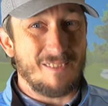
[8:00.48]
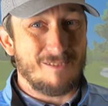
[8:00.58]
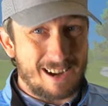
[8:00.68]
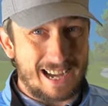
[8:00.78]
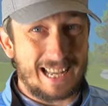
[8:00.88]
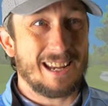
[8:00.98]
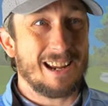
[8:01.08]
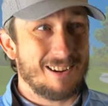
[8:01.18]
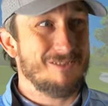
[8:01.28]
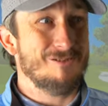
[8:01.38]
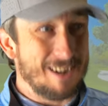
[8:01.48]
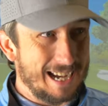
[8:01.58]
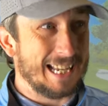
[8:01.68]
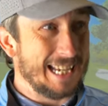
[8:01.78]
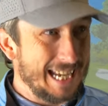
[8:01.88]
they're really,
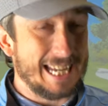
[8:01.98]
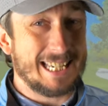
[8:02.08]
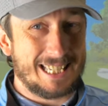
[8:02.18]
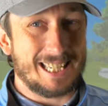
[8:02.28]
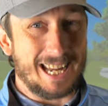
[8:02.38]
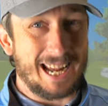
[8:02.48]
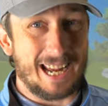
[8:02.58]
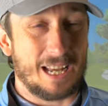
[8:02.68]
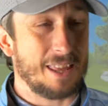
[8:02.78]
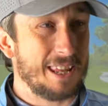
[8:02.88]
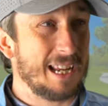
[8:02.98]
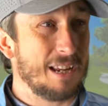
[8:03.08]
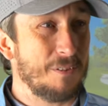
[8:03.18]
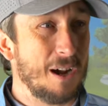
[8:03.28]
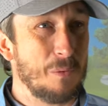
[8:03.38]
really easy to hit. And I think
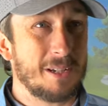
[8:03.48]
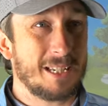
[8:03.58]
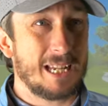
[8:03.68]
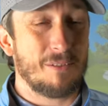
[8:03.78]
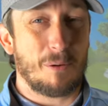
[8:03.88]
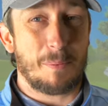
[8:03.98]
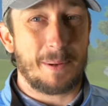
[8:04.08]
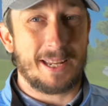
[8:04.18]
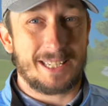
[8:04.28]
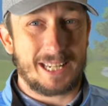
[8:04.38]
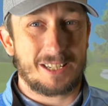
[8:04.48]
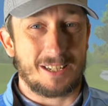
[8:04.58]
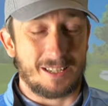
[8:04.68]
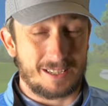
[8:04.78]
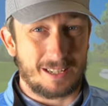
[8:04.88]
if I wanted to give up a bit of
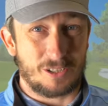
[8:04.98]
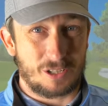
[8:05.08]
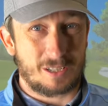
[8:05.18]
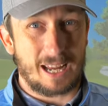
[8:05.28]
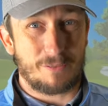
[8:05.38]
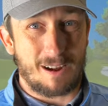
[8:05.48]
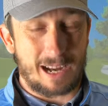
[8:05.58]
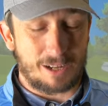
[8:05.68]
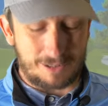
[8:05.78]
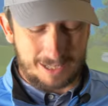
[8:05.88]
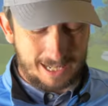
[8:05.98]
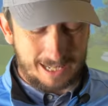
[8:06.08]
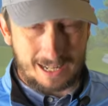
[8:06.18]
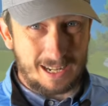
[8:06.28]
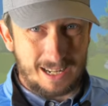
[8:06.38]
distance and just get for accuracy,
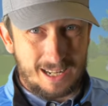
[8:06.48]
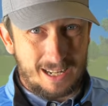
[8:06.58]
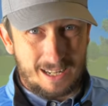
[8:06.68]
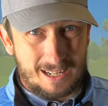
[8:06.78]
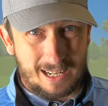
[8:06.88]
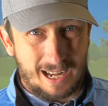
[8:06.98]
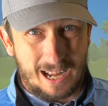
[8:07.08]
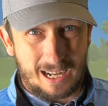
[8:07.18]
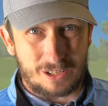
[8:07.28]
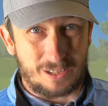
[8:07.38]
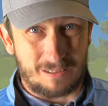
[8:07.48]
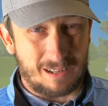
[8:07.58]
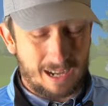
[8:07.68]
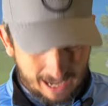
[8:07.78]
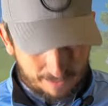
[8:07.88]

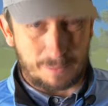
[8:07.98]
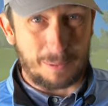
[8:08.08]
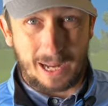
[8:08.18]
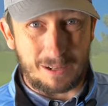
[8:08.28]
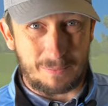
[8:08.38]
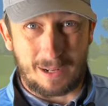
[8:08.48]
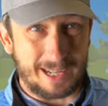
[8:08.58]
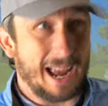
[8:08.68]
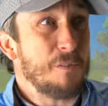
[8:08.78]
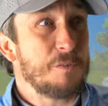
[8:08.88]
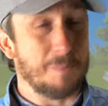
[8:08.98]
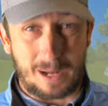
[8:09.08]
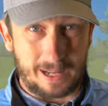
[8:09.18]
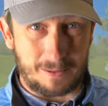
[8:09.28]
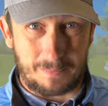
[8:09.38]
I'd have to play them. I'd have to
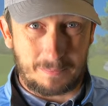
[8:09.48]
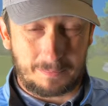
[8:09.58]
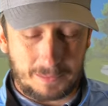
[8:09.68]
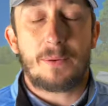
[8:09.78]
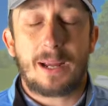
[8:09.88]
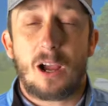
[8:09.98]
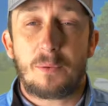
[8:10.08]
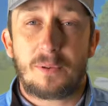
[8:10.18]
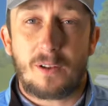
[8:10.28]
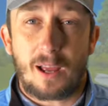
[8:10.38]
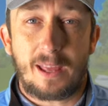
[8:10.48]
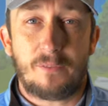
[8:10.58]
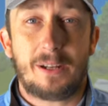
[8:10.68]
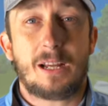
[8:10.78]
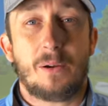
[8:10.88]
play them. Anyway, I hope you've liked that
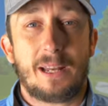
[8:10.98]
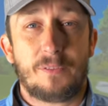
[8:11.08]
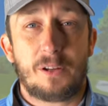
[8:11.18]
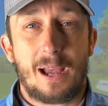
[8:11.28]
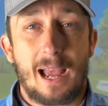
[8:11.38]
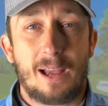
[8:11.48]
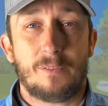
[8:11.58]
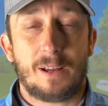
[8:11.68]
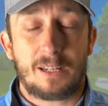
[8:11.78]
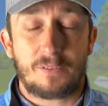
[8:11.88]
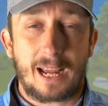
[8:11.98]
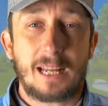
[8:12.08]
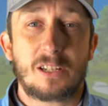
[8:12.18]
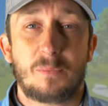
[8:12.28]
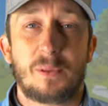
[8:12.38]
video. And if you have, and you've
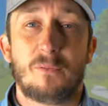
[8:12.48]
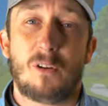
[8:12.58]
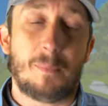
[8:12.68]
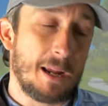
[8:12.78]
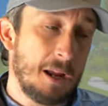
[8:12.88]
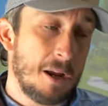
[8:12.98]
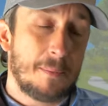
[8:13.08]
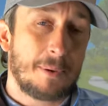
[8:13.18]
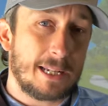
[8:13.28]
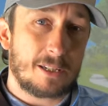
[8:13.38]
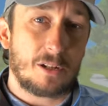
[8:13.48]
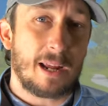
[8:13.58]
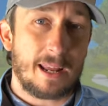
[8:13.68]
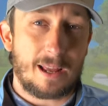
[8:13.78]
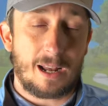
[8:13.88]
gained something from it, please do
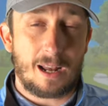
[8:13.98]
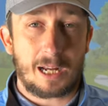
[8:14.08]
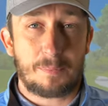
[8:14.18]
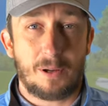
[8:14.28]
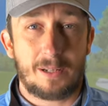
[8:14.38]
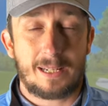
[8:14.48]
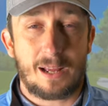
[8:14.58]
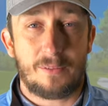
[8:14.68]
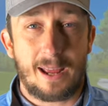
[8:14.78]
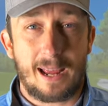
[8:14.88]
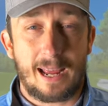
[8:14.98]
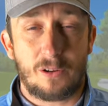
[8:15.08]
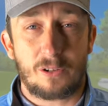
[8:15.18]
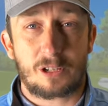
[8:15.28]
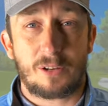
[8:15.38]
hit that like button down there. And
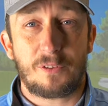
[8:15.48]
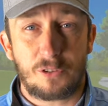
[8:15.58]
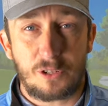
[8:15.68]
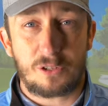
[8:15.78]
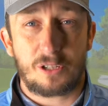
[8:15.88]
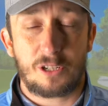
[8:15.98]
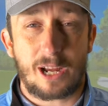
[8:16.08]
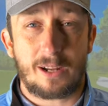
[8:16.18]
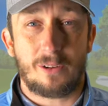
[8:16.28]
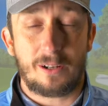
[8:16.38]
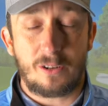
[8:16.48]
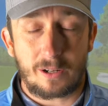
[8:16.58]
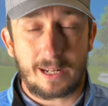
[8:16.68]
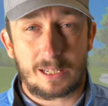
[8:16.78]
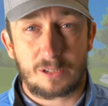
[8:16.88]
also, if you're new to the channel and
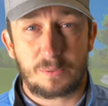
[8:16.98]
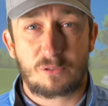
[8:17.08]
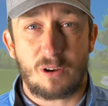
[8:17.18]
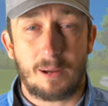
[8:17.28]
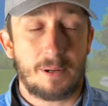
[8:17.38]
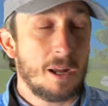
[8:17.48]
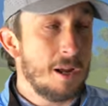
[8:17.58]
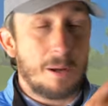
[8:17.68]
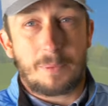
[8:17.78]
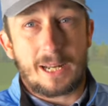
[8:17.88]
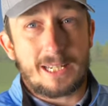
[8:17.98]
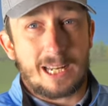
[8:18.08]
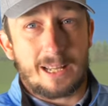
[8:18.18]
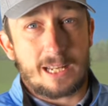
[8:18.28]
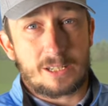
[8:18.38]
not yet subscribed, please
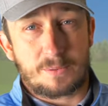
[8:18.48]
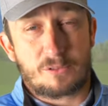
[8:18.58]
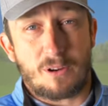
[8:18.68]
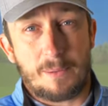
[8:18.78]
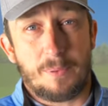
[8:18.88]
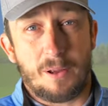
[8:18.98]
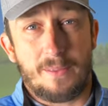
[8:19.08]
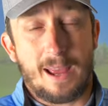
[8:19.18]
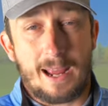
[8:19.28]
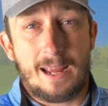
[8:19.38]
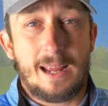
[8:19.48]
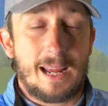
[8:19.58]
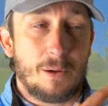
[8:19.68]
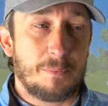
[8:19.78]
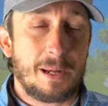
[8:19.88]
hit that subscribe button there.
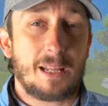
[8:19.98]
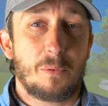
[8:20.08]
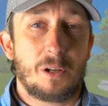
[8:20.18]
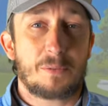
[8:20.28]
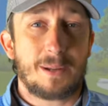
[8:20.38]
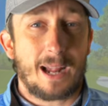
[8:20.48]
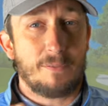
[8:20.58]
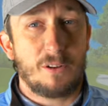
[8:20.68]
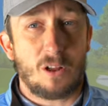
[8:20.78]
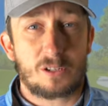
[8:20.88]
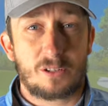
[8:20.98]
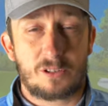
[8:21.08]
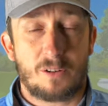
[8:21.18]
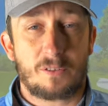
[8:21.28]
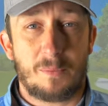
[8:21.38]
It would mean the world to me. I have lots of
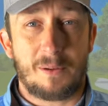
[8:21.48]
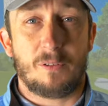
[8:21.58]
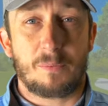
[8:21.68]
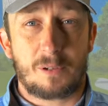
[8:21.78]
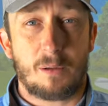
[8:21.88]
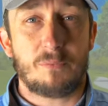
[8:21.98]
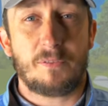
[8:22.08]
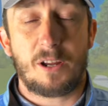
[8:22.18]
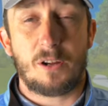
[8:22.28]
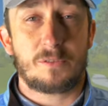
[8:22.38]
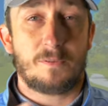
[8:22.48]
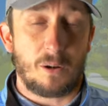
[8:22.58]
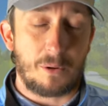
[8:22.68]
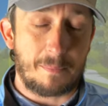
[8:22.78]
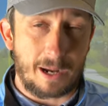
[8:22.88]
stuff coming from club reviews,
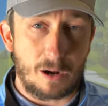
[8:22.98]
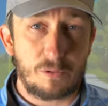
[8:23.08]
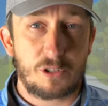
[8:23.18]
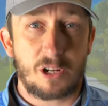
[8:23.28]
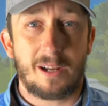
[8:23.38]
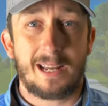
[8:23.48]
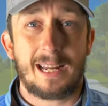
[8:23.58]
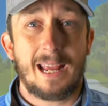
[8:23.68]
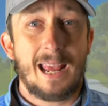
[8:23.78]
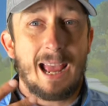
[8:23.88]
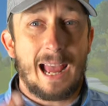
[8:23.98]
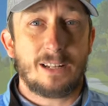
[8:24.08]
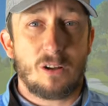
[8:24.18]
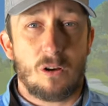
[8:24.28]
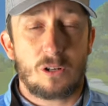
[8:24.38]
following my own journey,
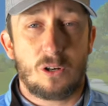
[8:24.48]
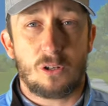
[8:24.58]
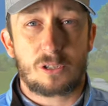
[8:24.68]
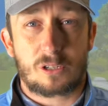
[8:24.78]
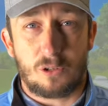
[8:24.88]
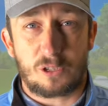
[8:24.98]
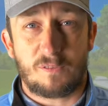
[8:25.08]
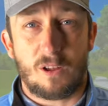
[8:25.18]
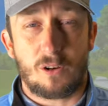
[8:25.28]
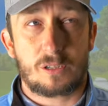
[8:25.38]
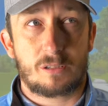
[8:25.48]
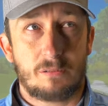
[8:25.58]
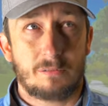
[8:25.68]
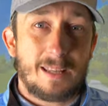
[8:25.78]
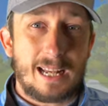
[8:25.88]
and on course vlogs.
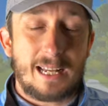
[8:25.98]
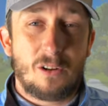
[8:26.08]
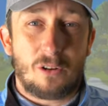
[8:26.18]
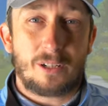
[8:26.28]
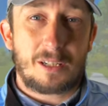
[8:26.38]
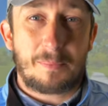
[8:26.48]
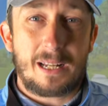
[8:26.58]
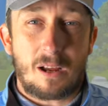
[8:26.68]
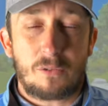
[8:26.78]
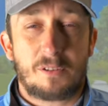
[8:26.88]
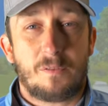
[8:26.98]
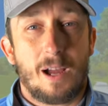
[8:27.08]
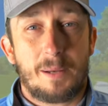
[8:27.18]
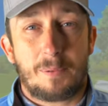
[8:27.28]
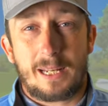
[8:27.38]
Then in order to be
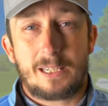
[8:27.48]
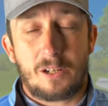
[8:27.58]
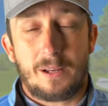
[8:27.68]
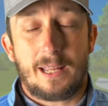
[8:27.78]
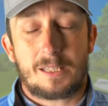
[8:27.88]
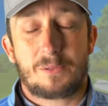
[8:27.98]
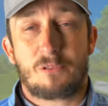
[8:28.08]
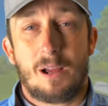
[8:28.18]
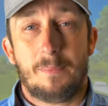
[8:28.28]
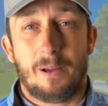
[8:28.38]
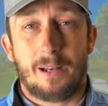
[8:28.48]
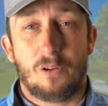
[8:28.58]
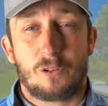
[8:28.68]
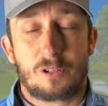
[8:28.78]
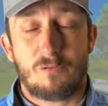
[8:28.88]
notified, please do hit that subscribe button and
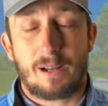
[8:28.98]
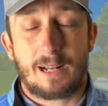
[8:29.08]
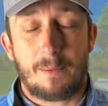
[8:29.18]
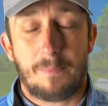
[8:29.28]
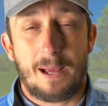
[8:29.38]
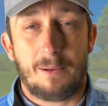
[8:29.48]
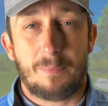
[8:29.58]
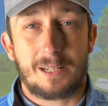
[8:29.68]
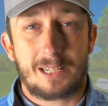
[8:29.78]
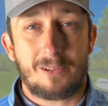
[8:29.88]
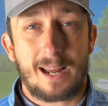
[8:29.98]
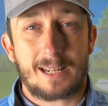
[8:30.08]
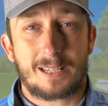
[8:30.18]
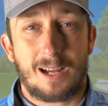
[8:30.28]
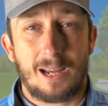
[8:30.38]
also ring that bell. But until
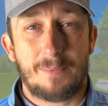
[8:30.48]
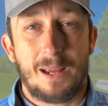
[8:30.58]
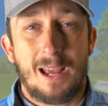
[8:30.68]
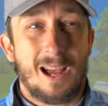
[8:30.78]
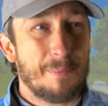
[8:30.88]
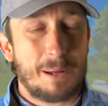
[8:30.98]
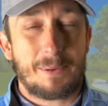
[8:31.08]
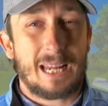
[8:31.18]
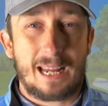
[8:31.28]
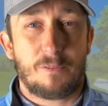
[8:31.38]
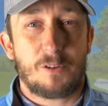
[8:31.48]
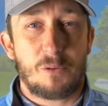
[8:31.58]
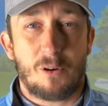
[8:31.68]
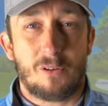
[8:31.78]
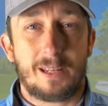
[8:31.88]
next time, I'll maybe hit a
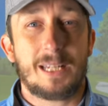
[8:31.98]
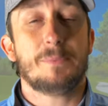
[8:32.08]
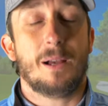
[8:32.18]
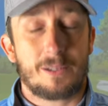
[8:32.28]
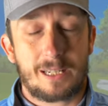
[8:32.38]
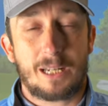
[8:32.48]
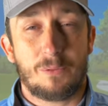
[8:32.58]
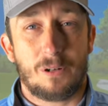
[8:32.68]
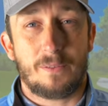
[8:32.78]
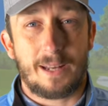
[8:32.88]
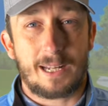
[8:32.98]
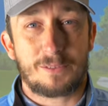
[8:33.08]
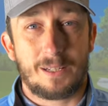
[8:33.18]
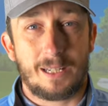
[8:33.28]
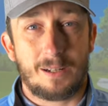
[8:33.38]
few more of these, but I'll see you all on the
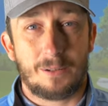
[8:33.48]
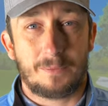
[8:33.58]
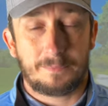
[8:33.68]
next video.